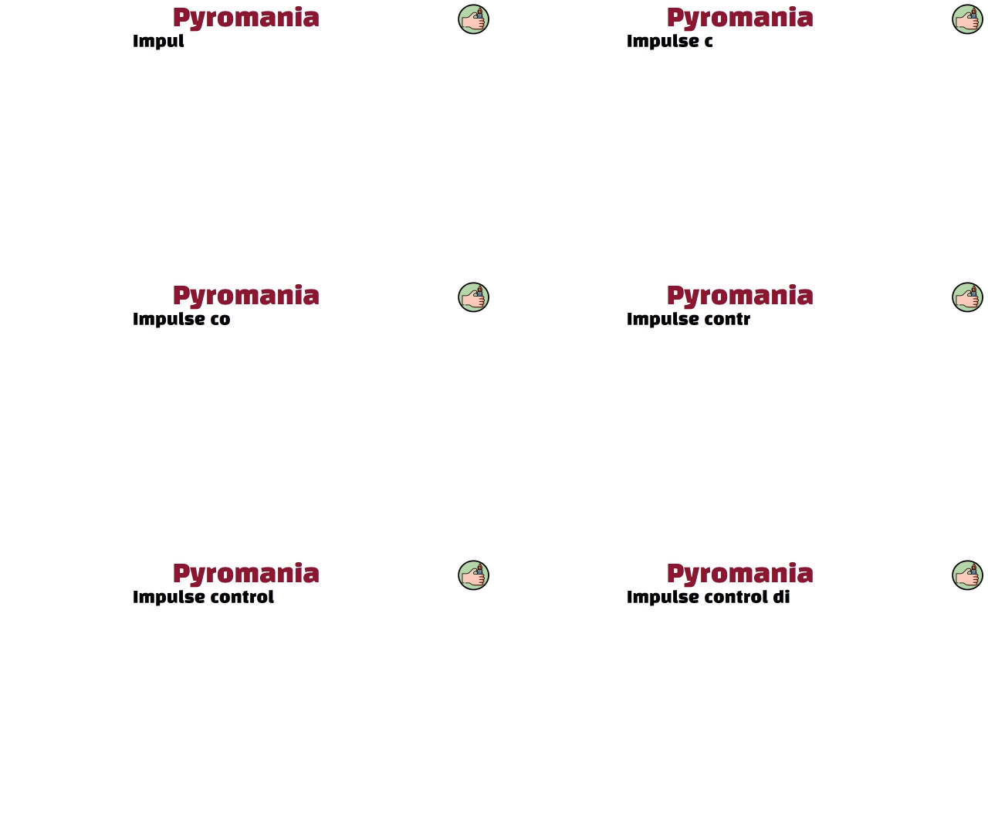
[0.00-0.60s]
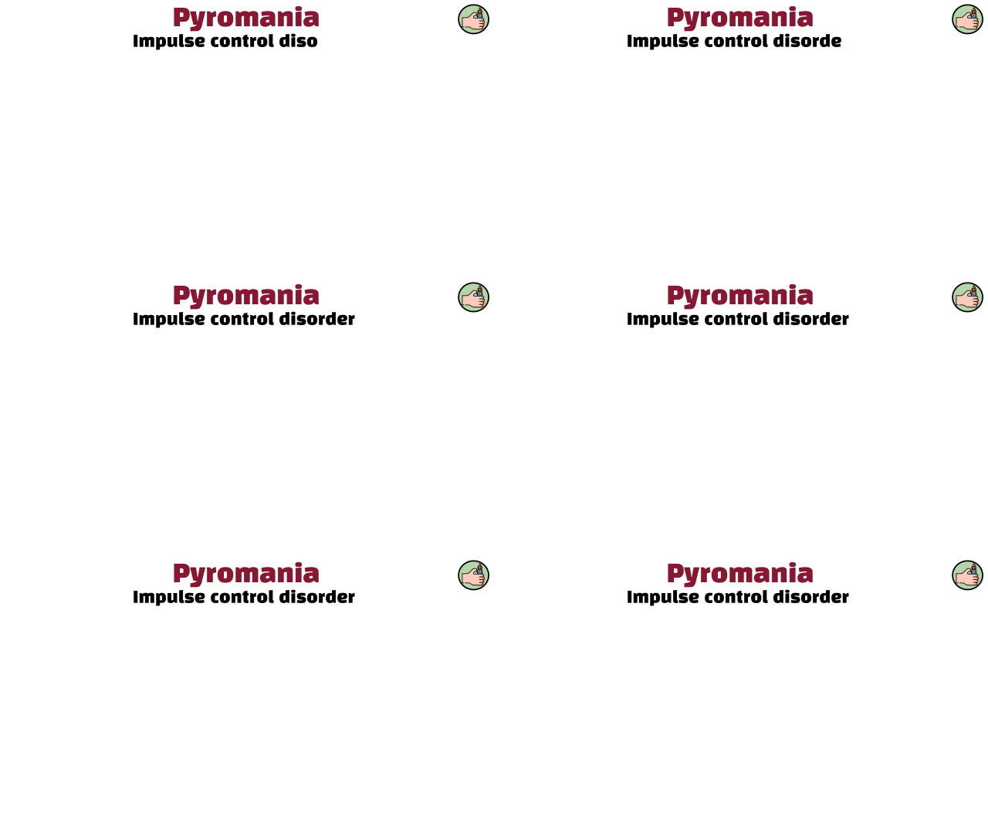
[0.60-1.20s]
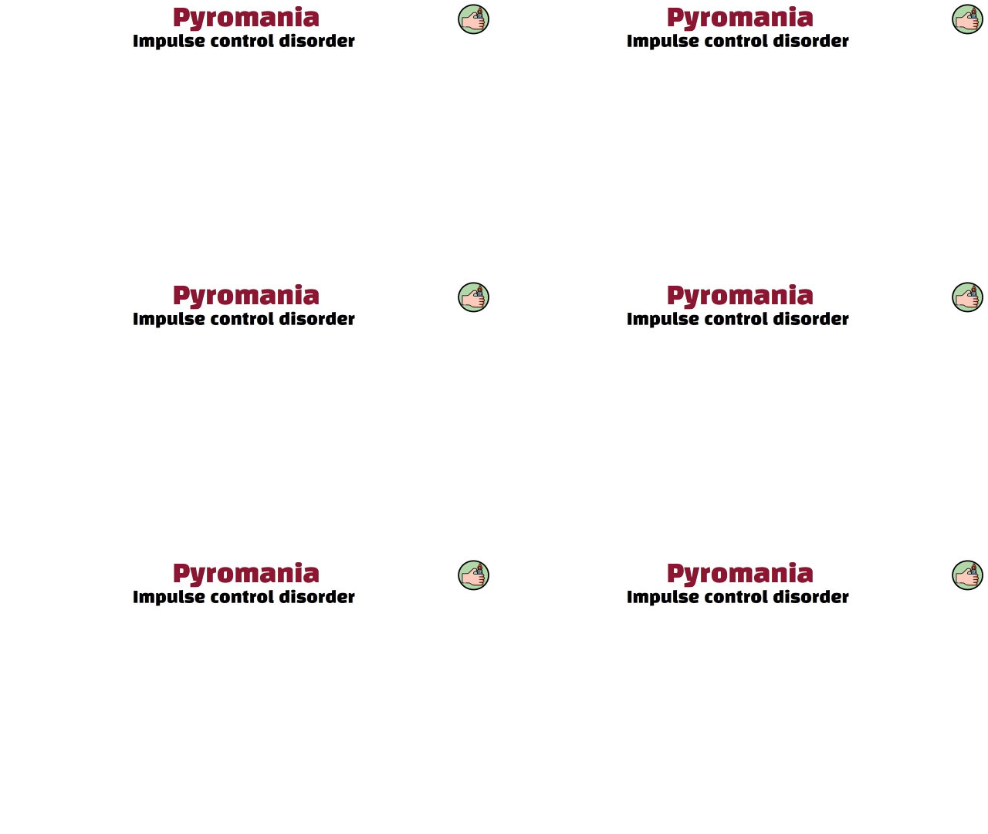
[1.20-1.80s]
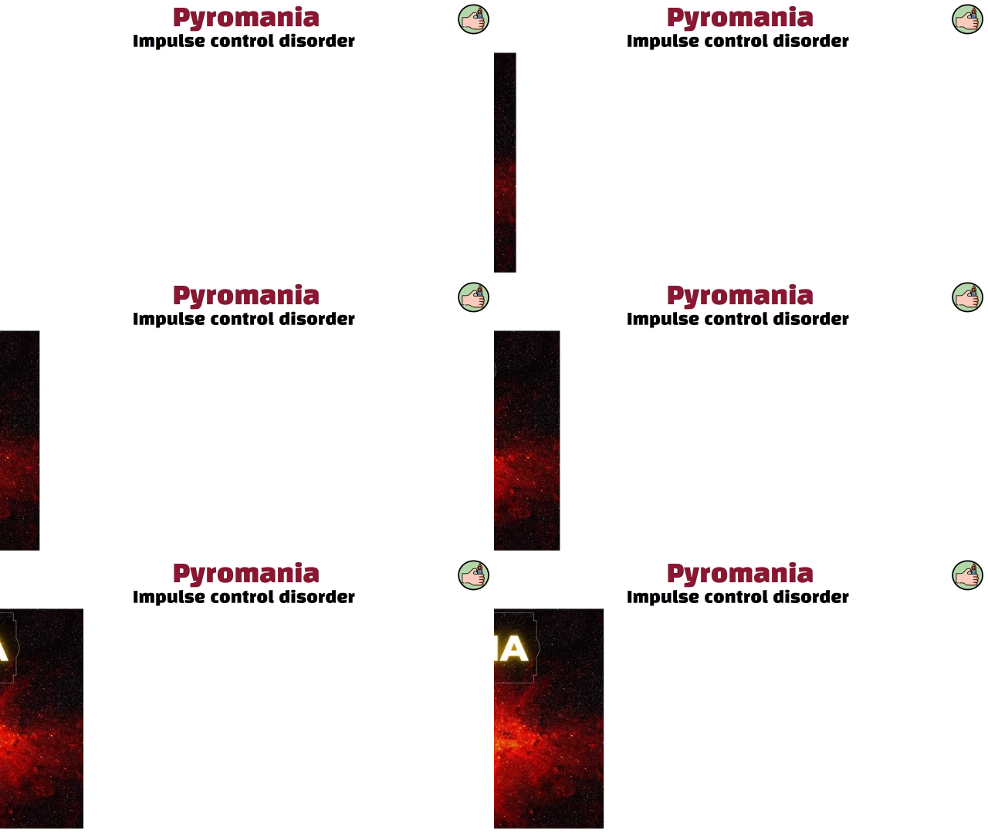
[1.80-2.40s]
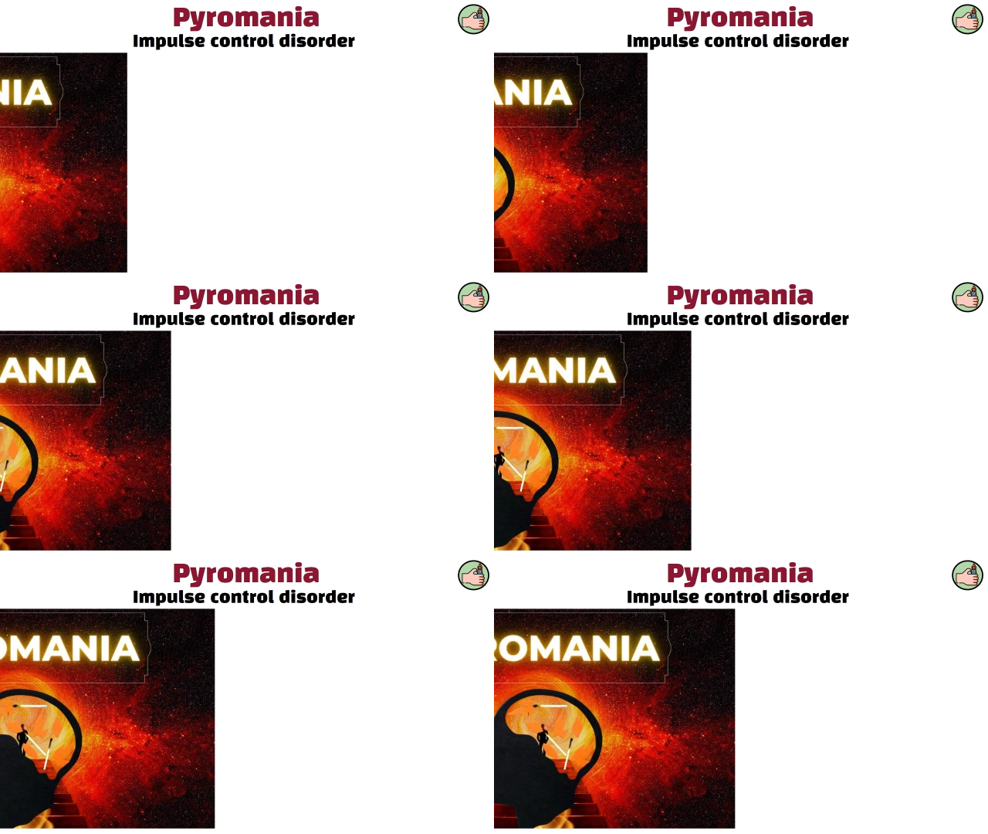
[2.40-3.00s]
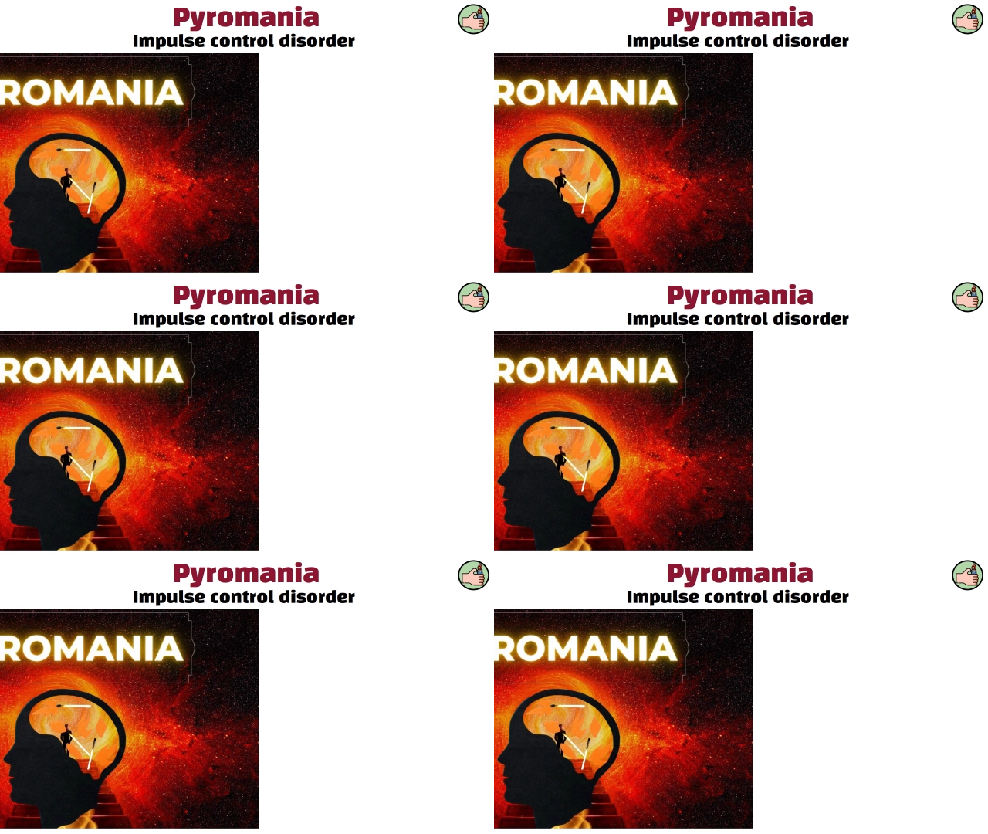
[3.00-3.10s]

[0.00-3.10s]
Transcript: No face is visible, so there are no lips to read.